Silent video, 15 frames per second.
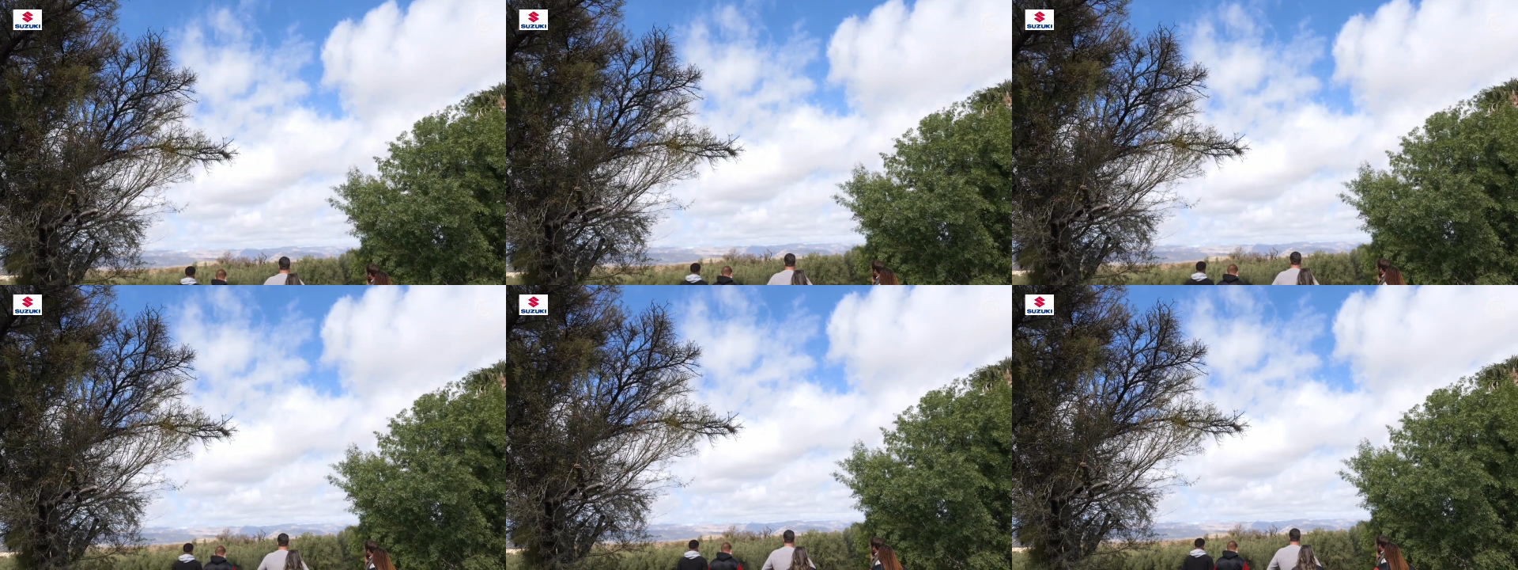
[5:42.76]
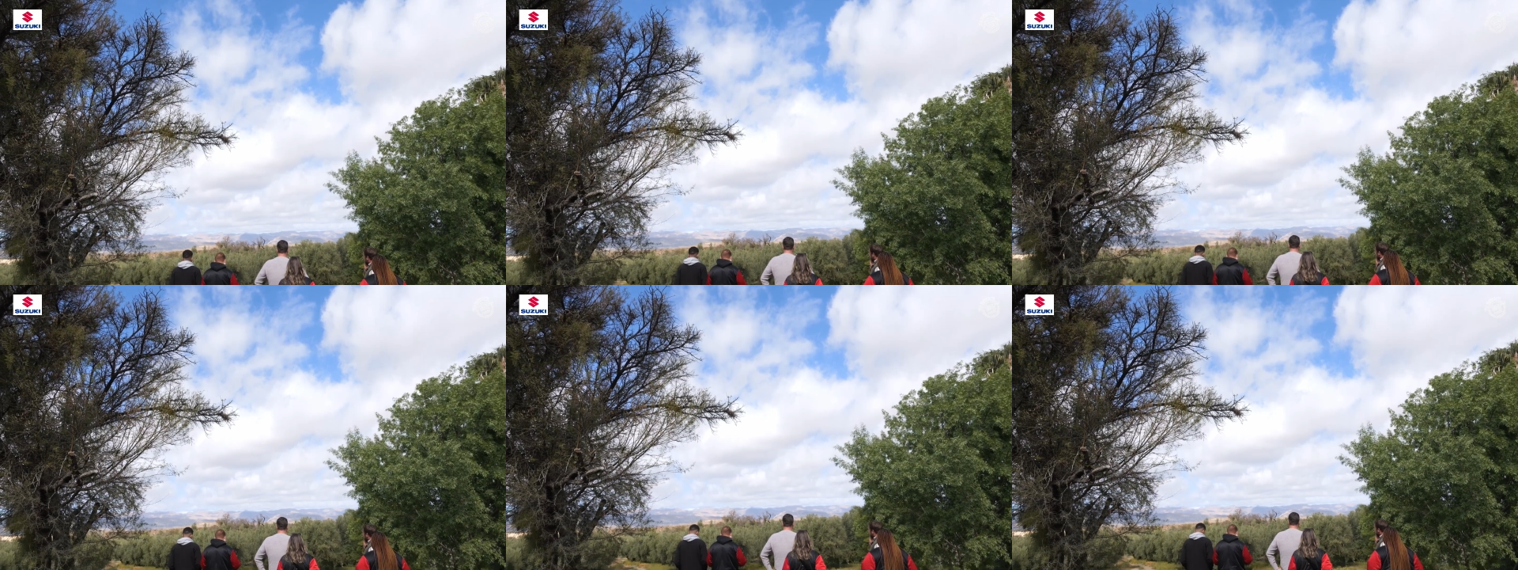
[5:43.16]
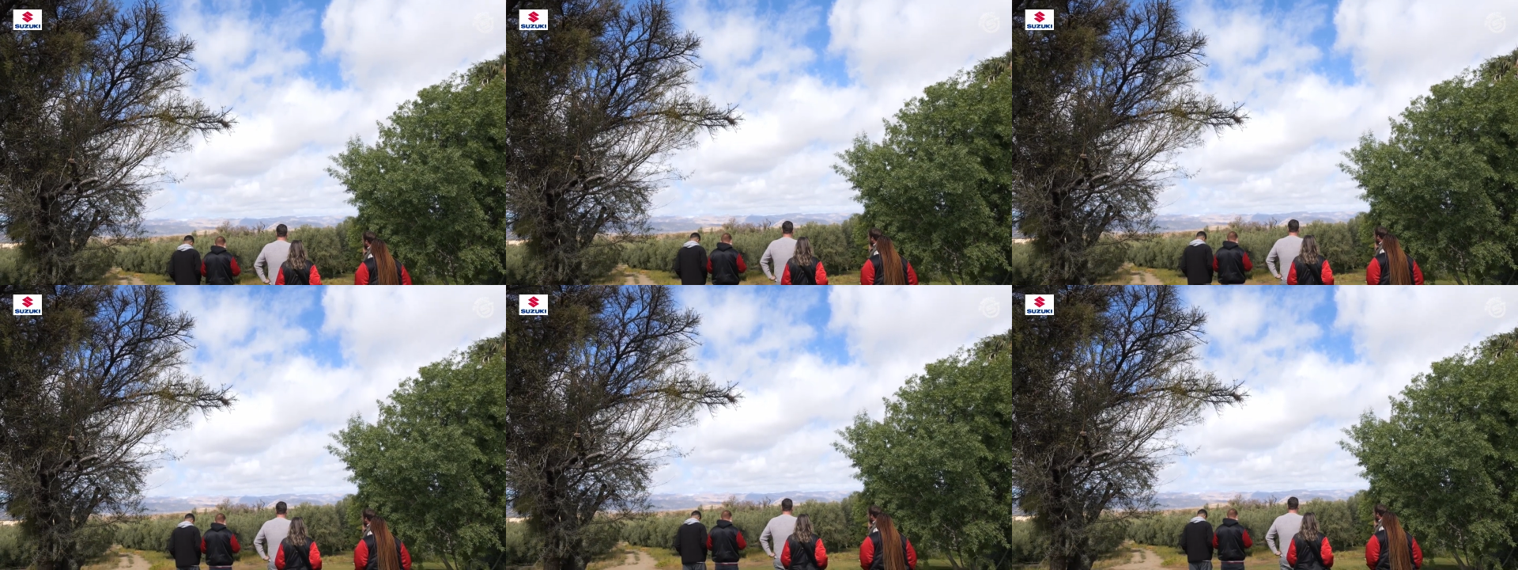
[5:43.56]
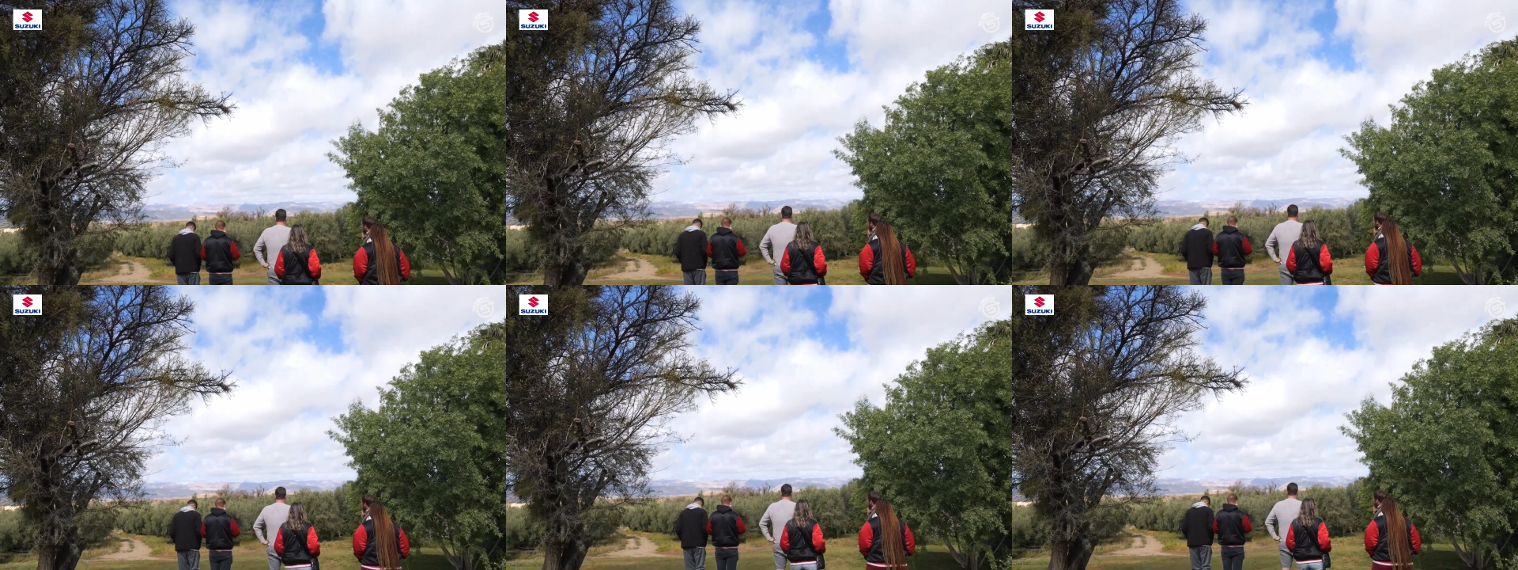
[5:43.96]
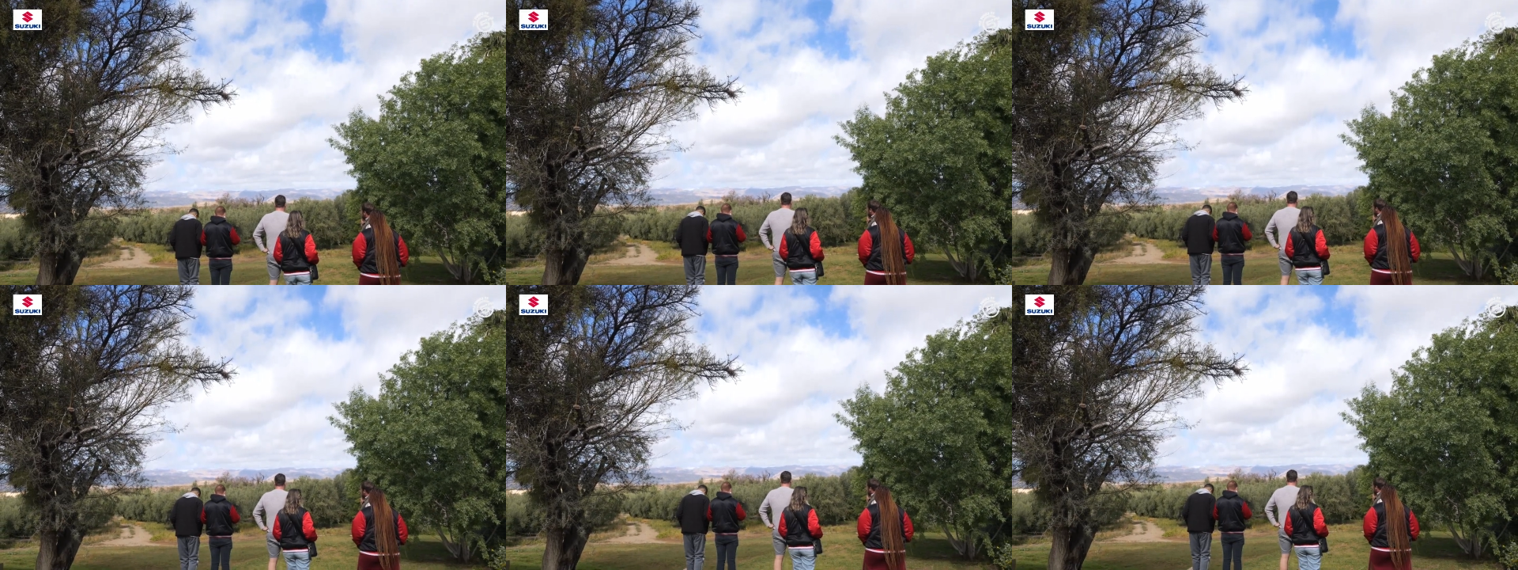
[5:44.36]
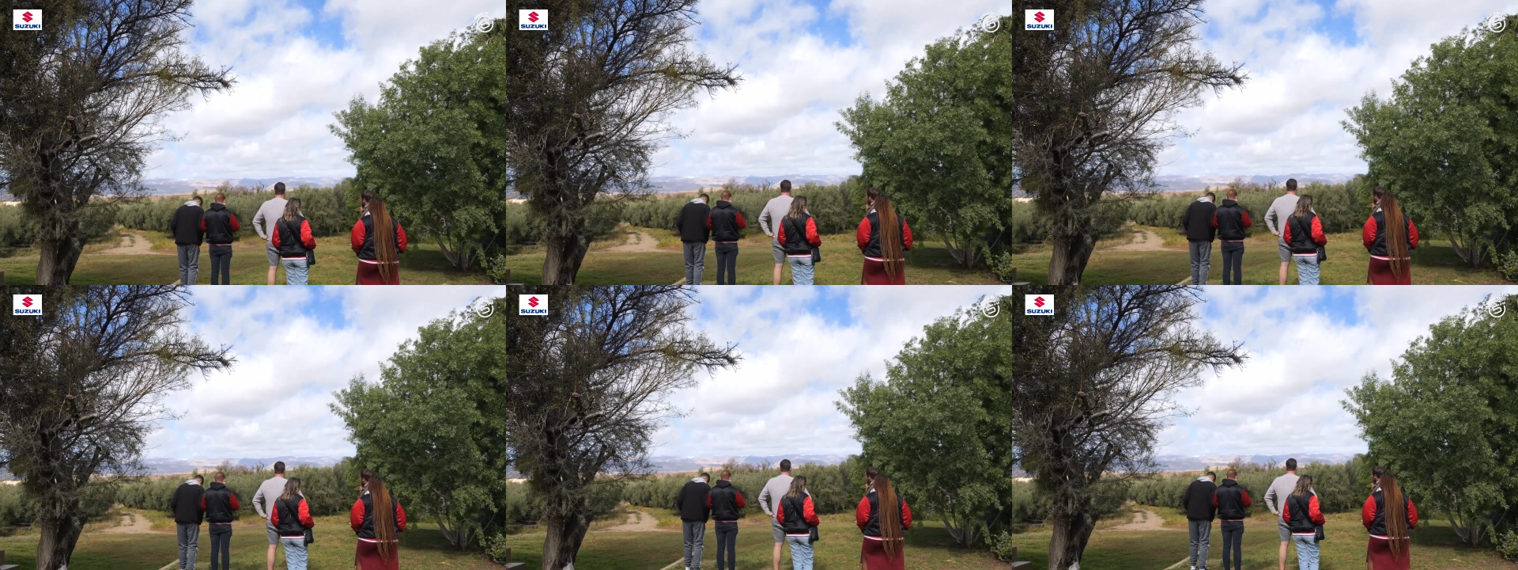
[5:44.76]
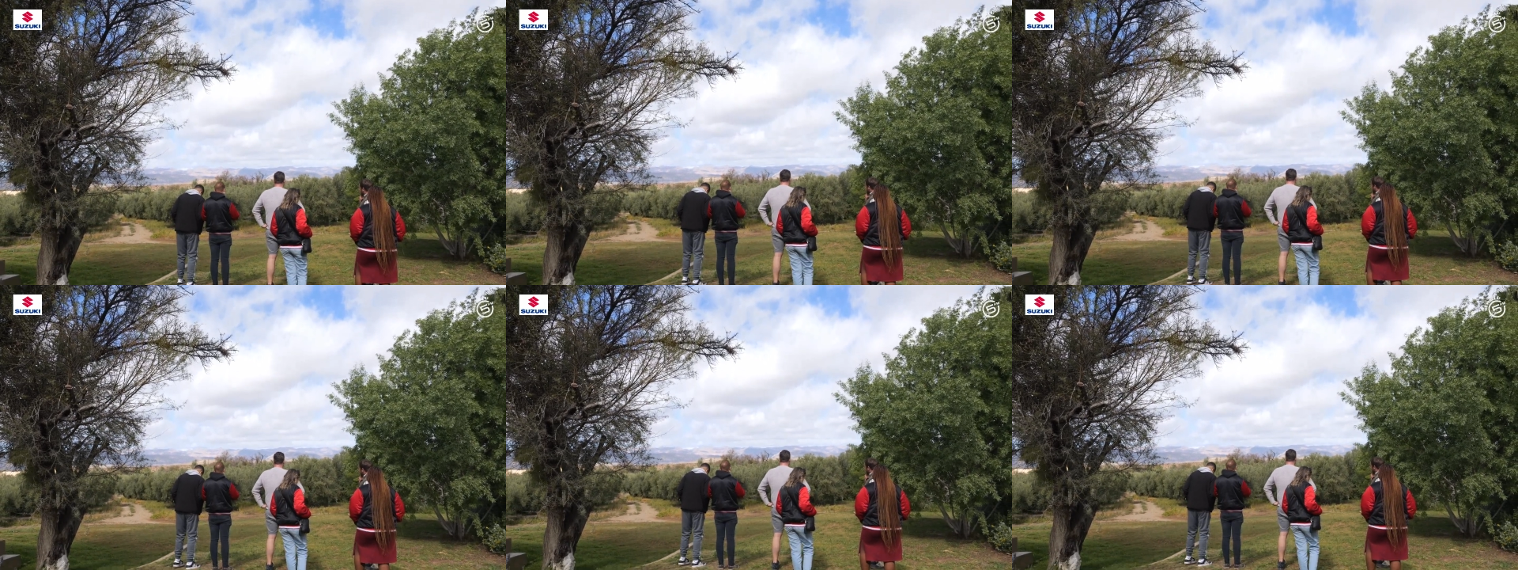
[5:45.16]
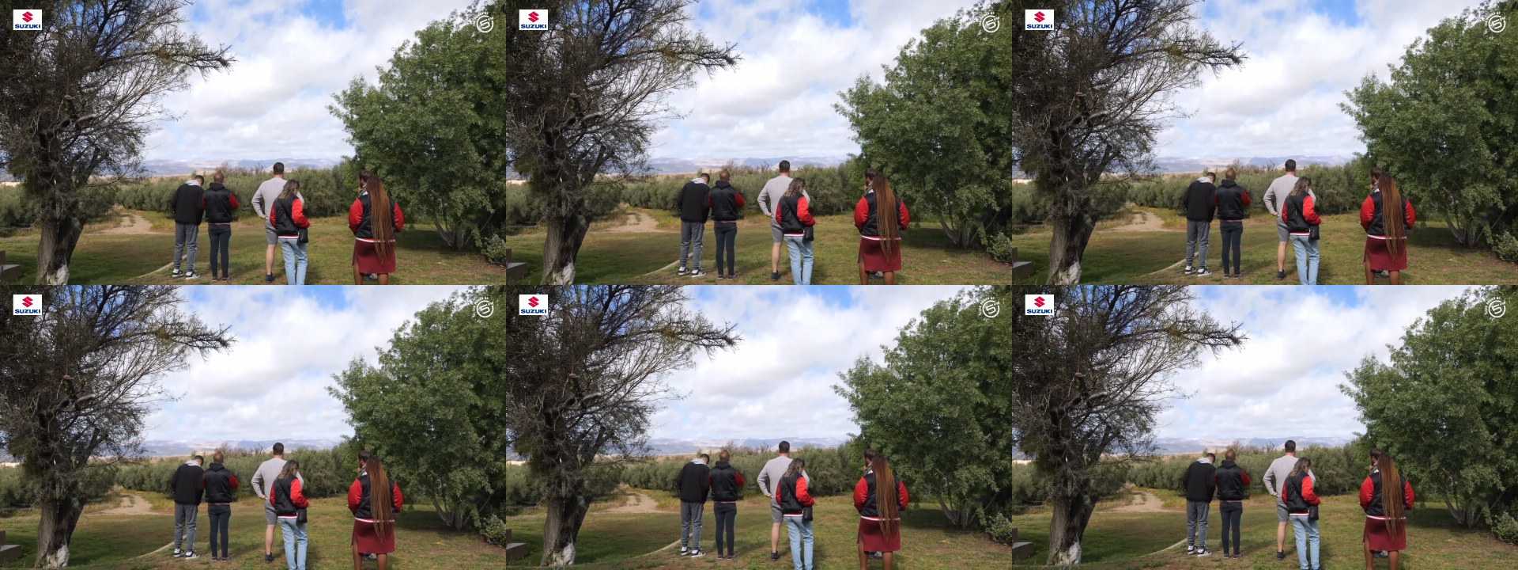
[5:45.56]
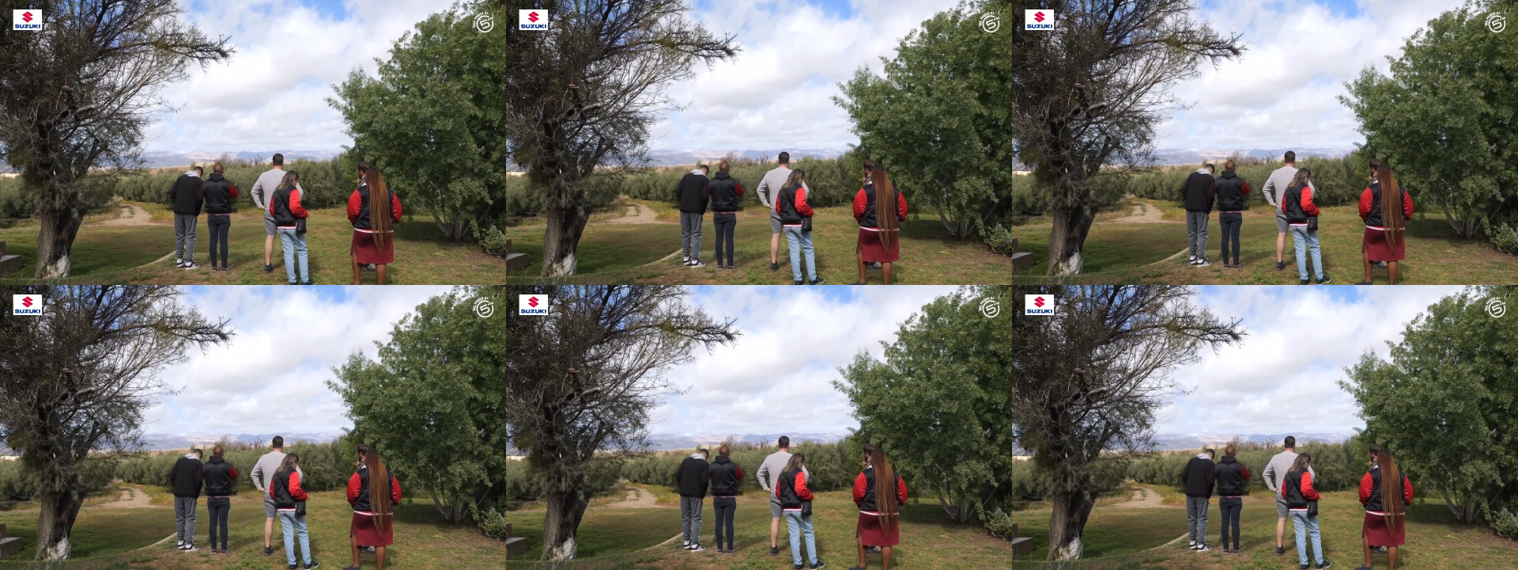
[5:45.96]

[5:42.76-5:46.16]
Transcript: (no speaker visible)